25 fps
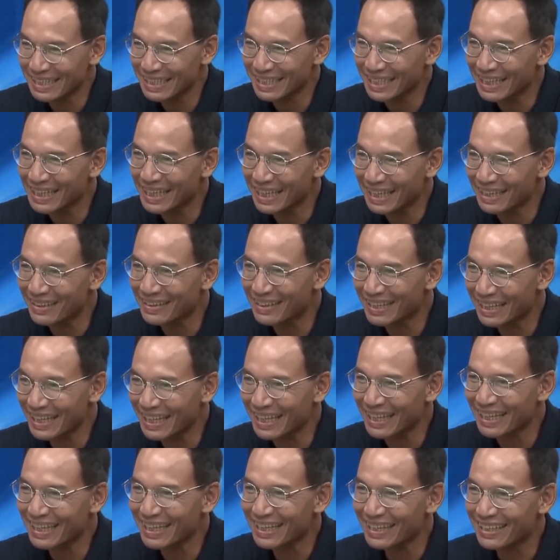running out for
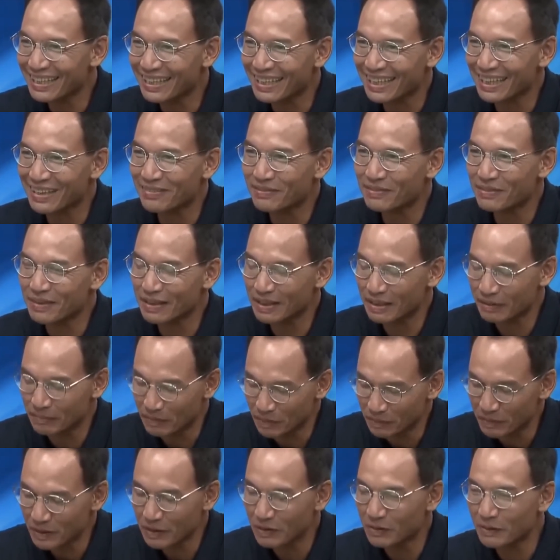him to
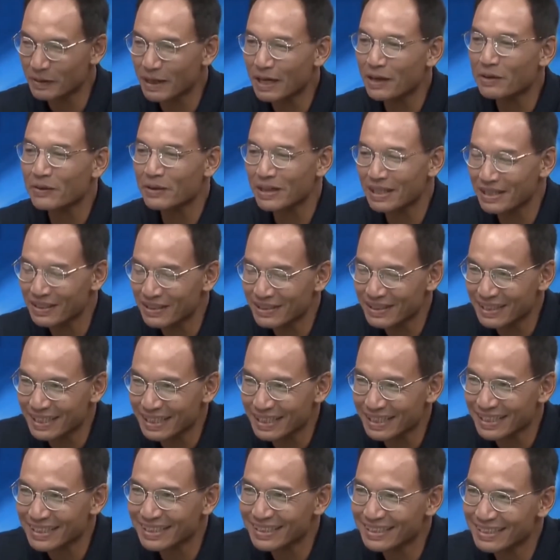turn his many
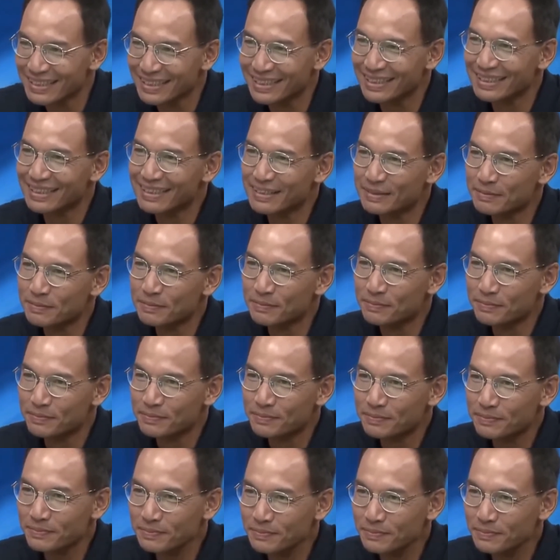ideas into action.